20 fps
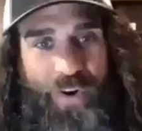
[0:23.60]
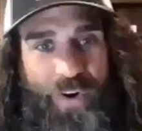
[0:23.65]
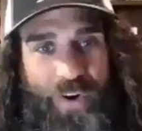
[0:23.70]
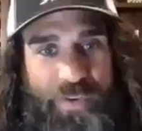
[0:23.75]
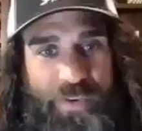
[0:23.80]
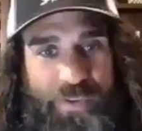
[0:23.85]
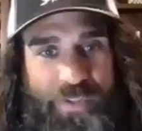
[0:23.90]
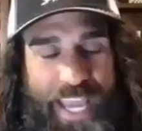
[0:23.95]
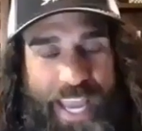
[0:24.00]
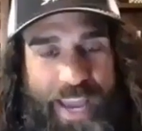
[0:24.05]
are
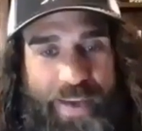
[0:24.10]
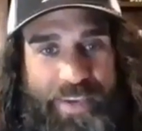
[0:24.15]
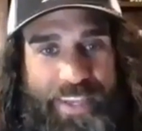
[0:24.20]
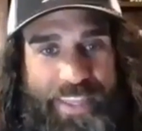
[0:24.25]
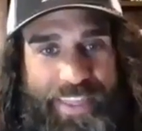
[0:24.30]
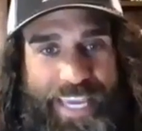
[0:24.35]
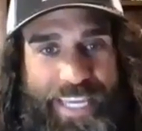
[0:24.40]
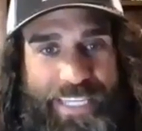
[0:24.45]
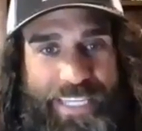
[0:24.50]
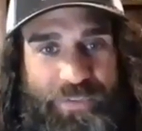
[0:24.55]
you, Tammy?
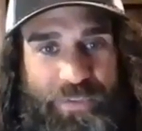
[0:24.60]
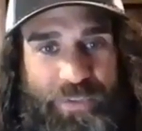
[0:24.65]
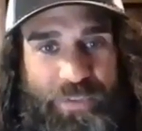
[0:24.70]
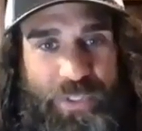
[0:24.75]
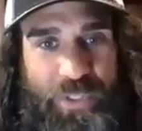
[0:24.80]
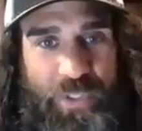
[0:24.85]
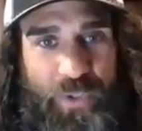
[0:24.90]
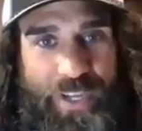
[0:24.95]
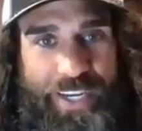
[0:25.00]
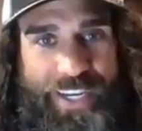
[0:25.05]
Thanks for
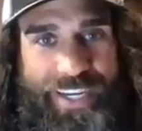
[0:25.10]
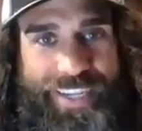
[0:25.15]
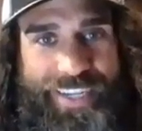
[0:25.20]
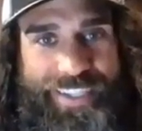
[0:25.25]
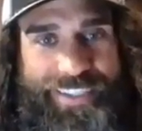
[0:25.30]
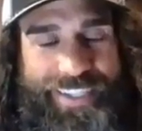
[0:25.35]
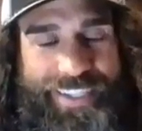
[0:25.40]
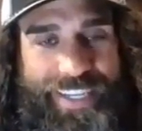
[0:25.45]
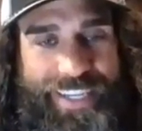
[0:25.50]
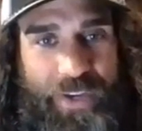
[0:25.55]
joining
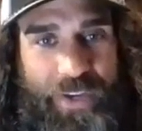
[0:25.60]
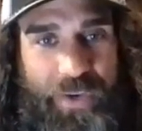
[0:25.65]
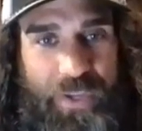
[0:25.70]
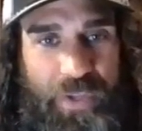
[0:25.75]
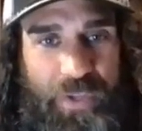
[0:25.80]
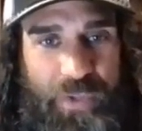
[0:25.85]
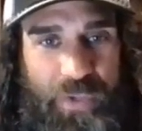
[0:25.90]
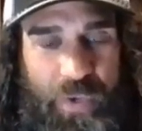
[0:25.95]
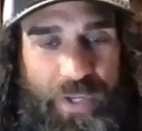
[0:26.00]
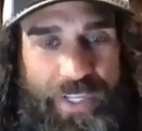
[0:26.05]
us. I know
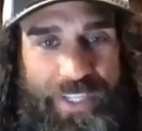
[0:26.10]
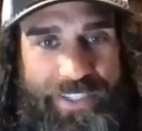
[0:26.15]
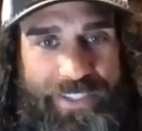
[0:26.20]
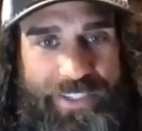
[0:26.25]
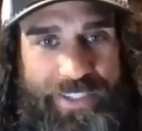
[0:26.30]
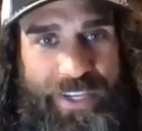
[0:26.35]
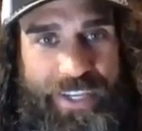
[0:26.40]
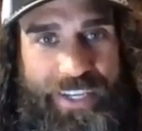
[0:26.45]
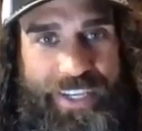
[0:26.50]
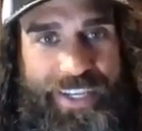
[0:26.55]
you joined
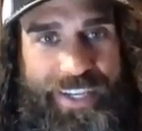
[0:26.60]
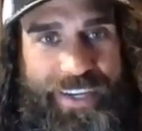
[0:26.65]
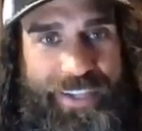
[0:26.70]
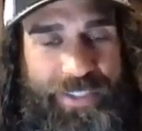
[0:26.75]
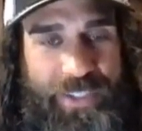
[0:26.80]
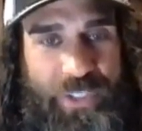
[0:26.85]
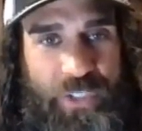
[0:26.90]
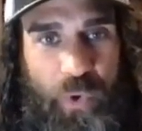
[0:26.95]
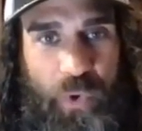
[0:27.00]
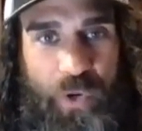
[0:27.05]
us
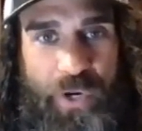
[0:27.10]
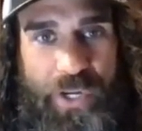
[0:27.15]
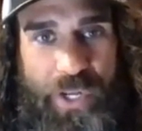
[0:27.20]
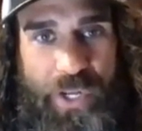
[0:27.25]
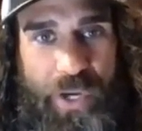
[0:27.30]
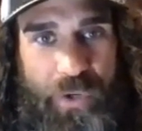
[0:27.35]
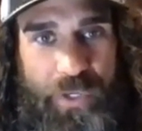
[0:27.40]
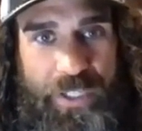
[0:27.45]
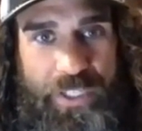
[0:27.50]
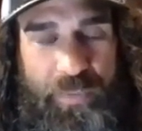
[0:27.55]
on short
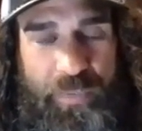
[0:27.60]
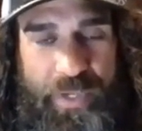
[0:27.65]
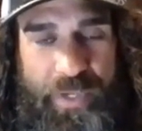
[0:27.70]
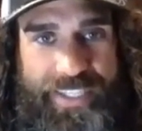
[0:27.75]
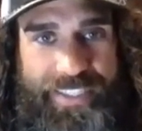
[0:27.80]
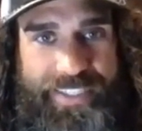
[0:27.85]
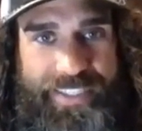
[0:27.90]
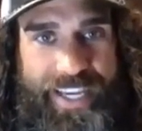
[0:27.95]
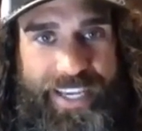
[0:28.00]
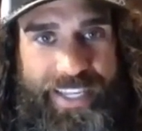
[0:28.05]
notice
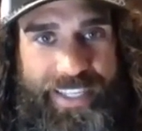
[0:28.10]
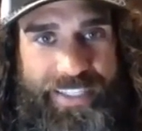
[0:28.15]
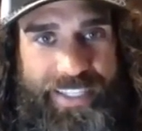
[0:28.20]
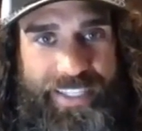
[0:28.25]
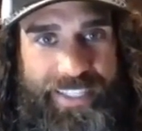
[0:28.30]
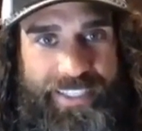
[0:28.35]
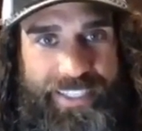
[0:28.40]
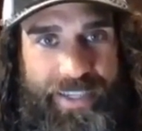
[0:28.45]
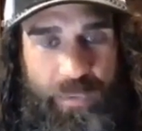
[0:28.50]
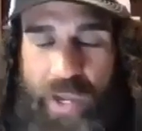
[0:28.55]
because
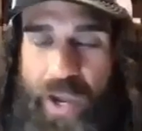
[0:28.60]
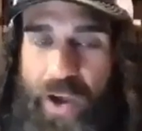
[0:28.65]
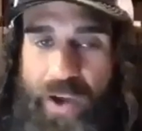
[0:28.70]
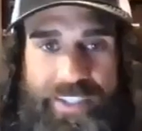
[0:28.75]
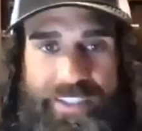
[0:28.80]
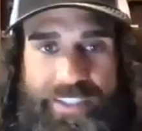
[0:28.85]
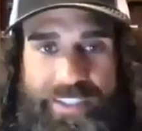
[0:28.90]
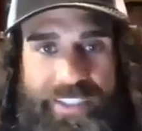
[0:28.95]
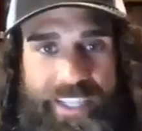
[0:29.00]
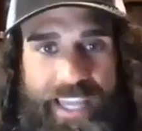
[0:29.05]
I said we ought
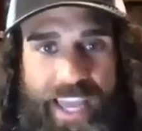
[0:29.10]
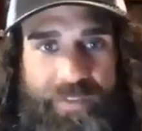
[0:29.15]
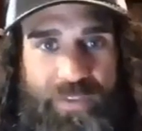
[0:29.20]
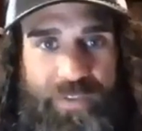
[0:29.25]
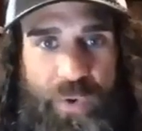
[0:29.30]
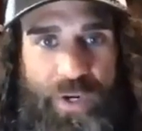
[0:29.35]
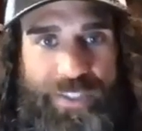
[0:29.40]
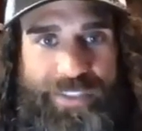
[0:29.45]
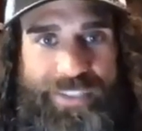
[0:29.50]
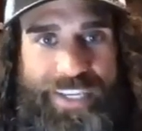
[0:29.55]
to just have
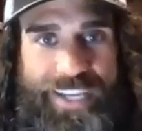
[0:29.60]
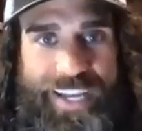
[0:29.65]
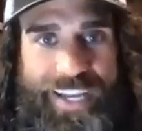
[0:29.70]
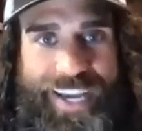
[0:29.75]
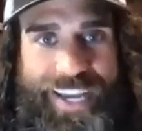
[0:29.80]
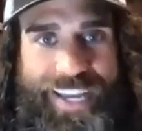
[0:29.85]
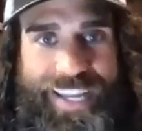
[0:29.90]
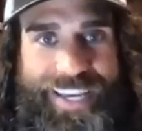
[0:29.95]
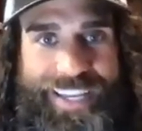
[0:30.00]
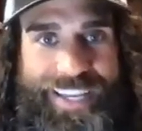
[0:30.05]
you on
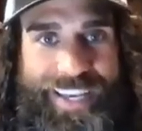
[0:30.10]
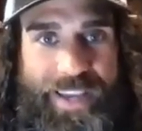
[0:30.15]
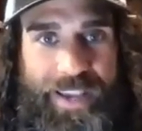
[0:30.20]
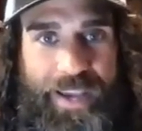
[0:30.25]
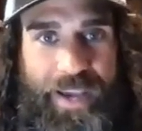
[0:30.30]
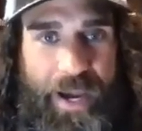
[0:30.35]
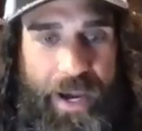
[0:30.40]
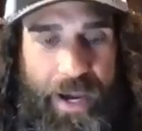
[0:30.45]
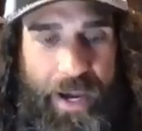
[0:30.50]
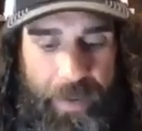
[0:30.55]
tonight.
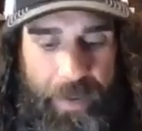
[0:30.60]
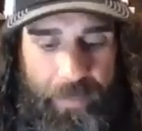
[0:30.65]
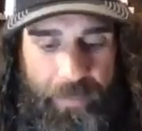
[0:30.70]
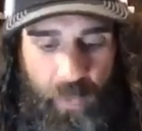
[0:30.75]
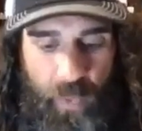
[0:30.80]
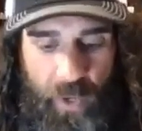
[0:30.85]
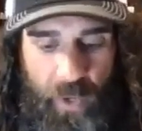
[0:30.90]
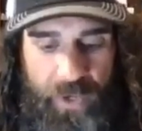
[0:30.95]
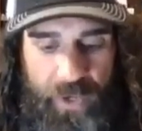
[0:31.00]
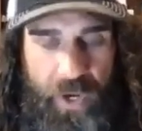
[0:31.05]

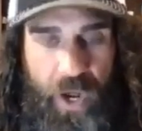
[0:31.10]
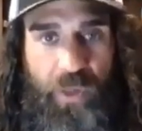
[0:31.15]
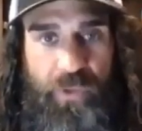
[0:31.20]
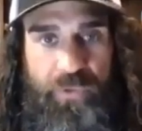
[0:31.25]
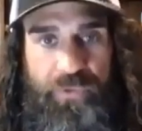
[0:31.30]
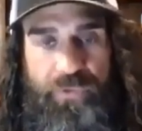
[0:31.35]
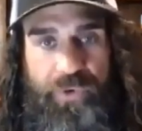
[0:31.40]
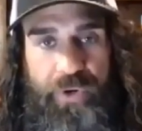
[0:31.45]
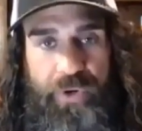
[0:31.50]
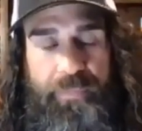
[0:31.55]
Where are you
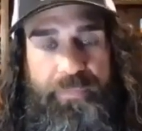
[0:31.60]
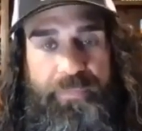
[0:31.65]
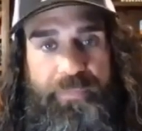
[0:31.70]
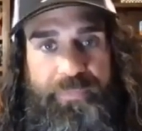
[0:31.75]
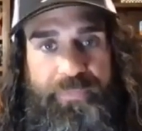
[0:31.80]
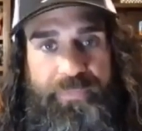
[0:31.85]
calling from?